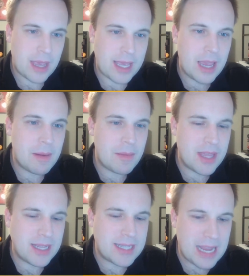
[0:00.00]
I can't remember
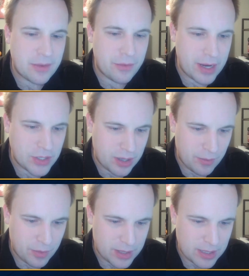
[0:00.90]
the exact phrasing
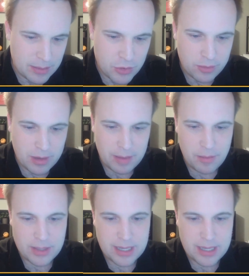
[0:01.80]
of what this hamstring problem was.